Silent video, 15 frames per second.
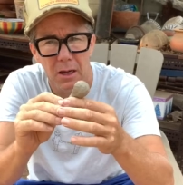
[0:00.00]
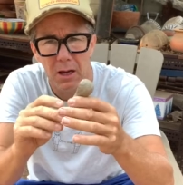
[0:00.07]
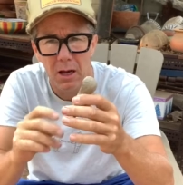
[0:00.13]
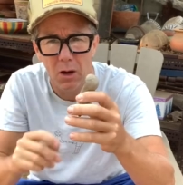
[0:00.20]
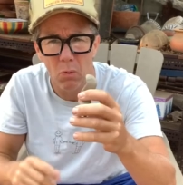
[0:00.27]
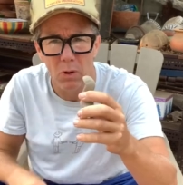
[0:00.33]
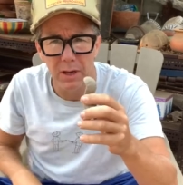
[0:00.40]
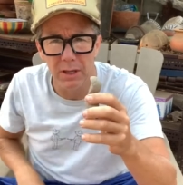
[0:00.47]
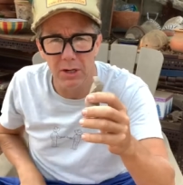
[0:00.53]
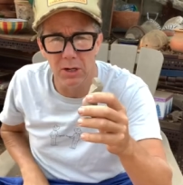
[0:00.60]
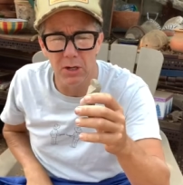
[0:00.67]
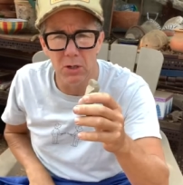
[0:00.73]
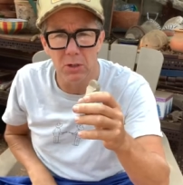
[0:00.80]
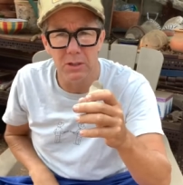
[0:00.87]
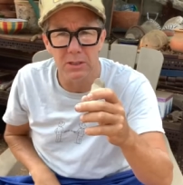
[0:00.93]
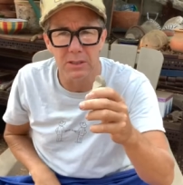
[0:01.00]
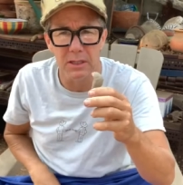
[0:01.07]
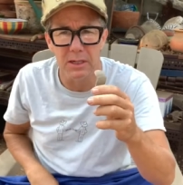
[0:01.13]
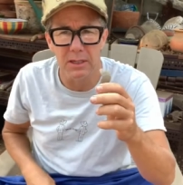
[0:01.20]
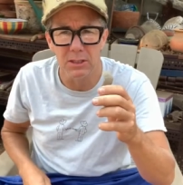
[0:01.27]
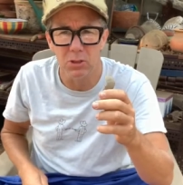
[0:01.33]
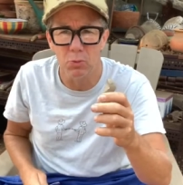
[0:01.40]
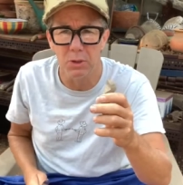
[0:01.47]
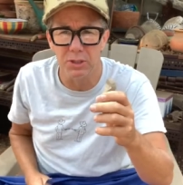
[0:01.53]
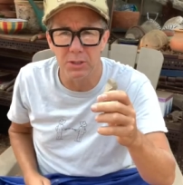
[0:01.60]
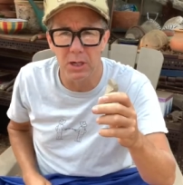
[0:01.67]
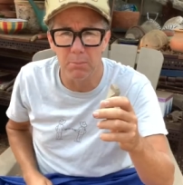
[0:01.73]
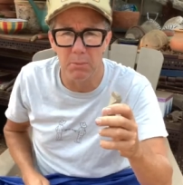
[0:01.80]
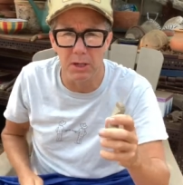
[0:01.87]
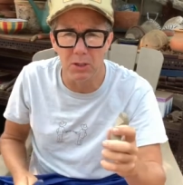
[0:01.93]
I want you to notice that I switched
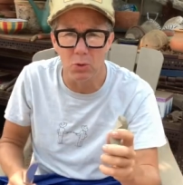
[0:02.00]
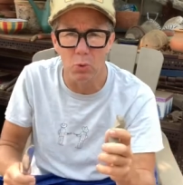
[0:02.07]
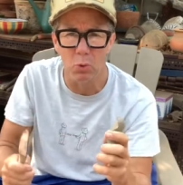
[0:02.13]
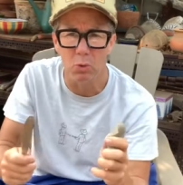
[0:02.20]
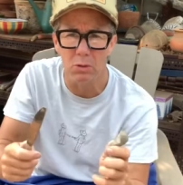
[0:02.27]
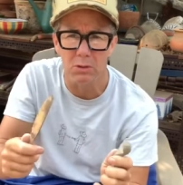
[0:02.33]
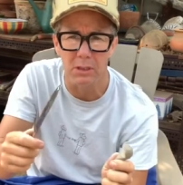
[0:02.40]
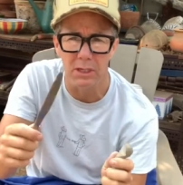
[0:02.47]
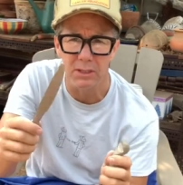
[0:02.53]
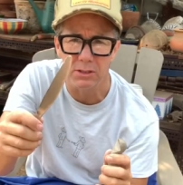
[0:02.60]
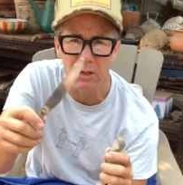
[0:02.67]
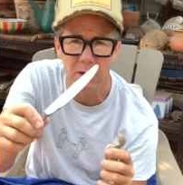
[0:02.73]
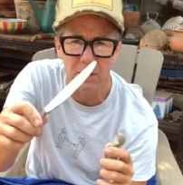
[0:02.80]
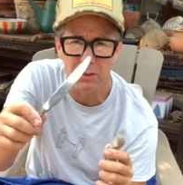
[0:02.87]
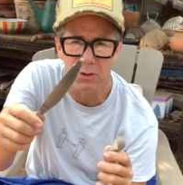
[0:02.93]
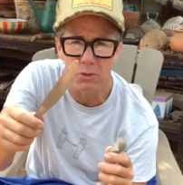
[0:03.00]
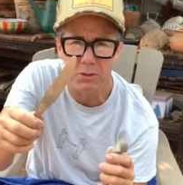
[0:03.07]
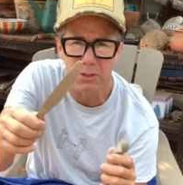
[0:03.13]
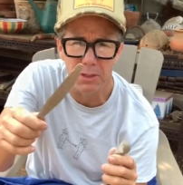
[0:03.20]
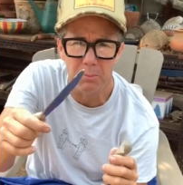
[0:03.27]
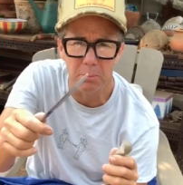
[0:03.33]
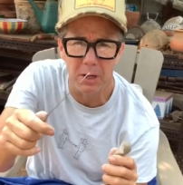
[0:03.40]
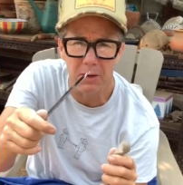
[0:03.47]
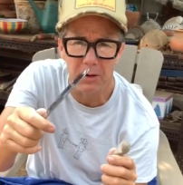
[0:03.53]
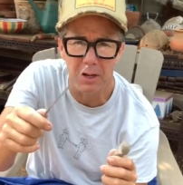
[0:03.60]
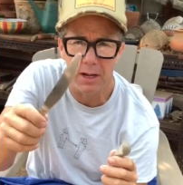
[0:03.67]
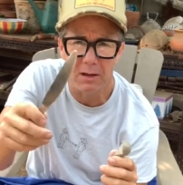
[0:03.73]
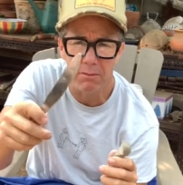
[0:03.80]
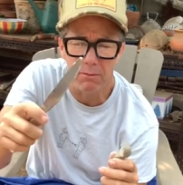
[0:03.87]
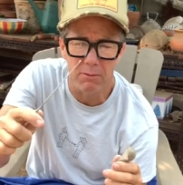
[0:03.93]
up my tools and I started using the butter
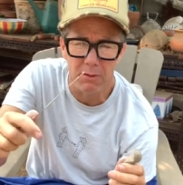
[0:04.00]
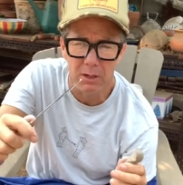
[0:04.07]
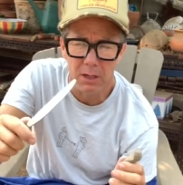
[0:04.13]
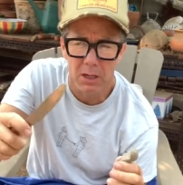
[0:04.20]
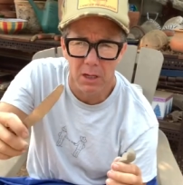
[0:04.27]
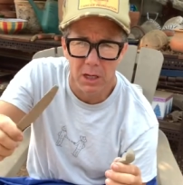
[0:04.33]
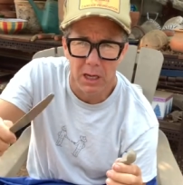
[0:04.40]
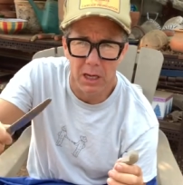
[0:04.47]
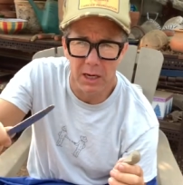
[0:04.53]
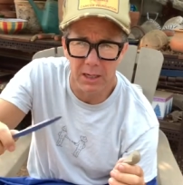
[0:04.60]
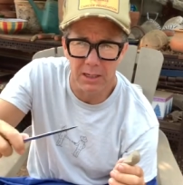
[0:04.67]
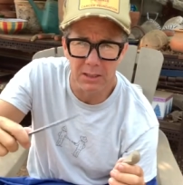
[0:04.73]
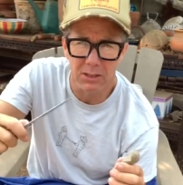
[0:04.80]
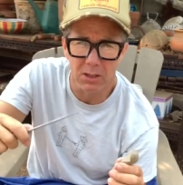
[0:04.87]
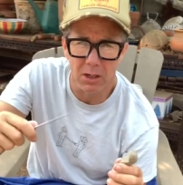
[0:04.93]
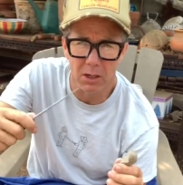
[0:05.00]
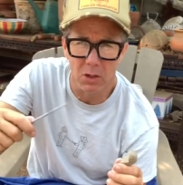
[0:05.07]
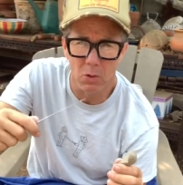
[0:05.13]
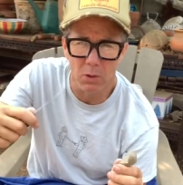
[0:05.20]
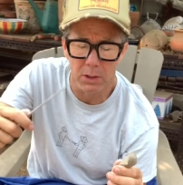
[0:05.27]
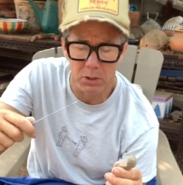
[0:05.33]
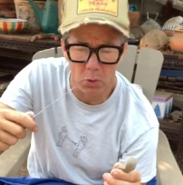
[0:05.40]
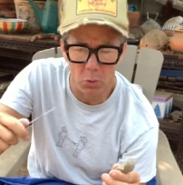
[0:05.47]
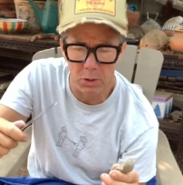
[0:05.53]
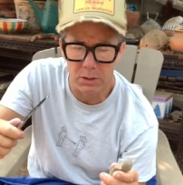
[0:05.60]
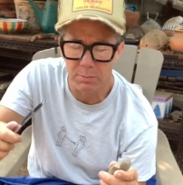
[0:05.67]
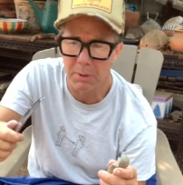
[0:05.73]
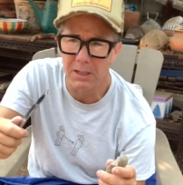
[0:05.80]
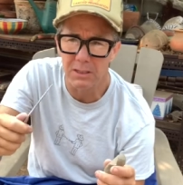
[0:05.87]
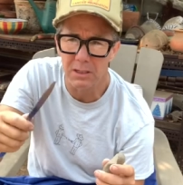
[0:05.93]
knife. And I did start going towards
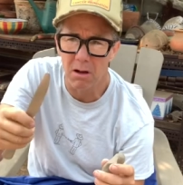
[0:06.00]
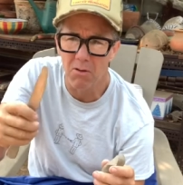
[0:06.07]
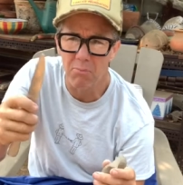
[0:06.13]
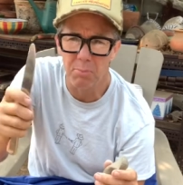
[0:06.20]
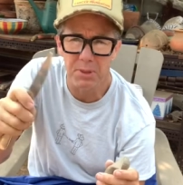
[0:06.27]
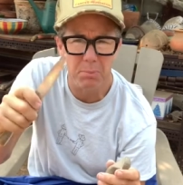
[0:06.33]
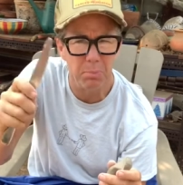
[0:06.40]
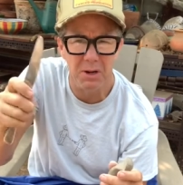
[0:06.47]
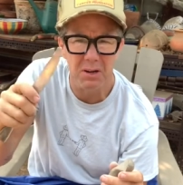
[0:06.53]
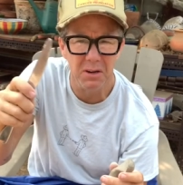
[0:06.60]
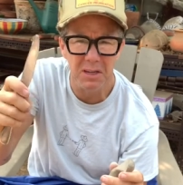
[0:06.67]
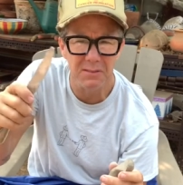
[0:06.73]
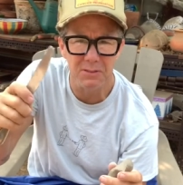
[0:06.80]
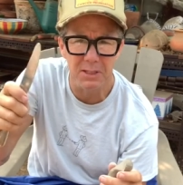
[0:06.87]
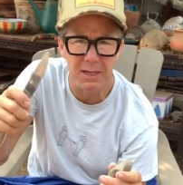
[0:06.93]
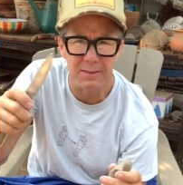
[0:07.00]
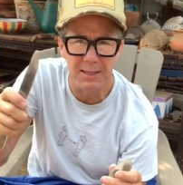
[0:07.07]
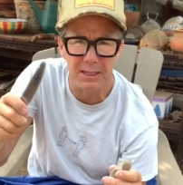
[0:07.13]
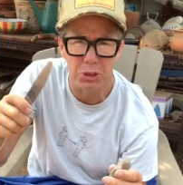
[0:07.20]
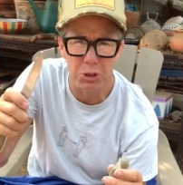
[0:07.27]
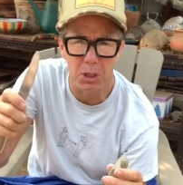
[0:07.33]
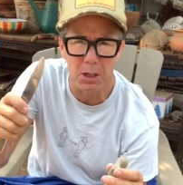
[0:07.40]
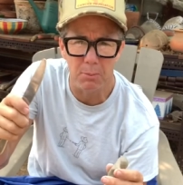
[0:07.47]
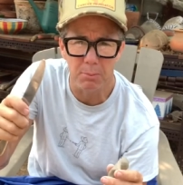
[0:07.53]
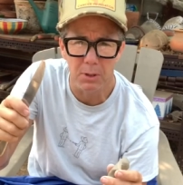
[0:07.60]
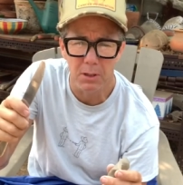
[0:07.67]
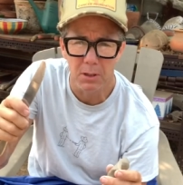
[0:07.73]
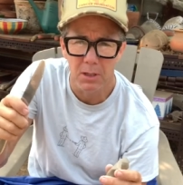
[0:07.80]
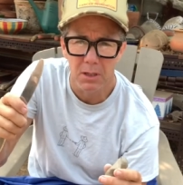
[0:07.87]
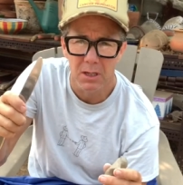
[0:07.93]
myself, but the butter knife's not that sharp.
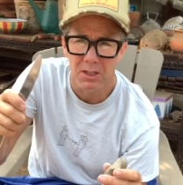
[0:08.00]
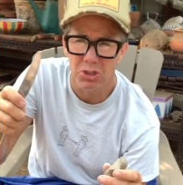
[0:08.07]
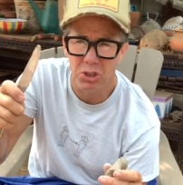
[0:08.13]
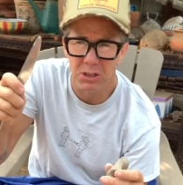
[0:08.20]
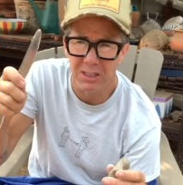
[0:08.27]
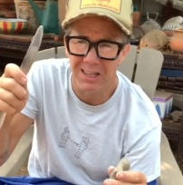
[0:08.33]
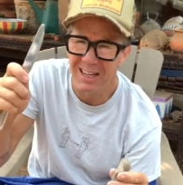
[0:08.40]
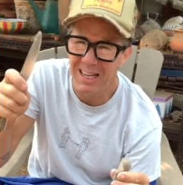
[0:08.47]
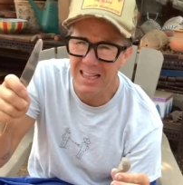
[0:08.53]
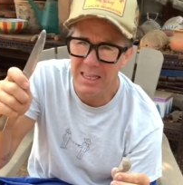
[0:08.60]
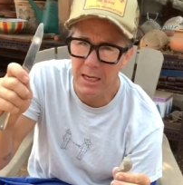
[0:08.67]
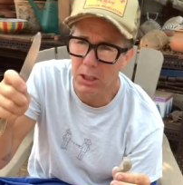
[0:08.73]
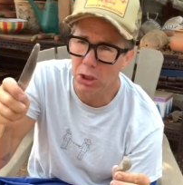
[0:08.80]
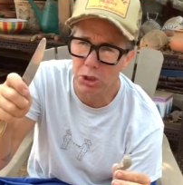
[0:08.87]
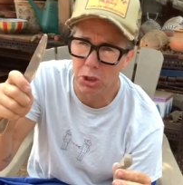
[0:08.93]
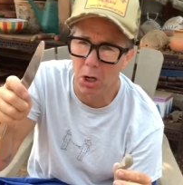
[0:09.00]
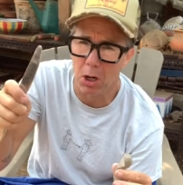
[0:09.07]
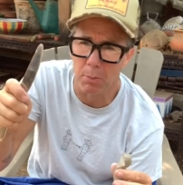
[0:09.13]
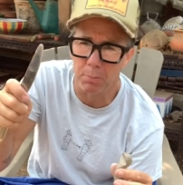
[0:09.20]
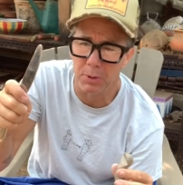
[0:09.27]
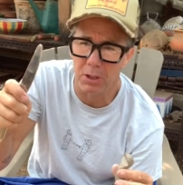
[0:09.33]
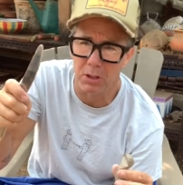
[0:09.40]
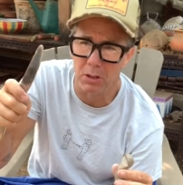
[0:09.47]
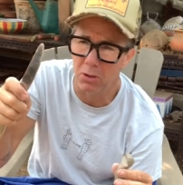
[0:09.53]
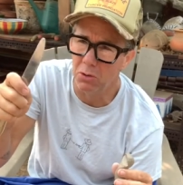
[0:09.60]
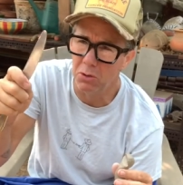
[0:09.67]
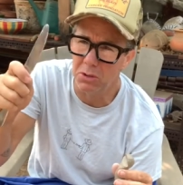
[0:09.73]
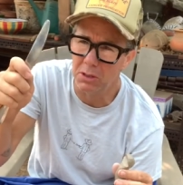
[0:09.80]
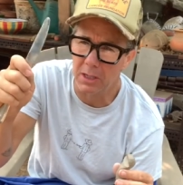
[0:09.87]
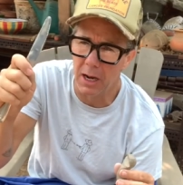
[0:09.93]
Just anything sharp, you
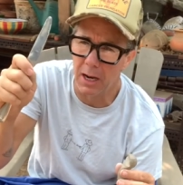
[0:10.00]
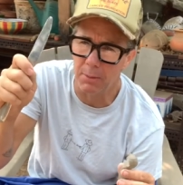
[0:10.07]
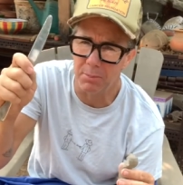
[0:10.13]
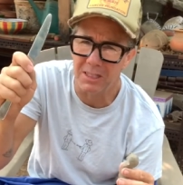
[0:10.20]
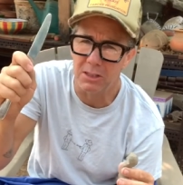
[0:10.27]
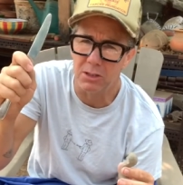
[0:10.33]
just gotta be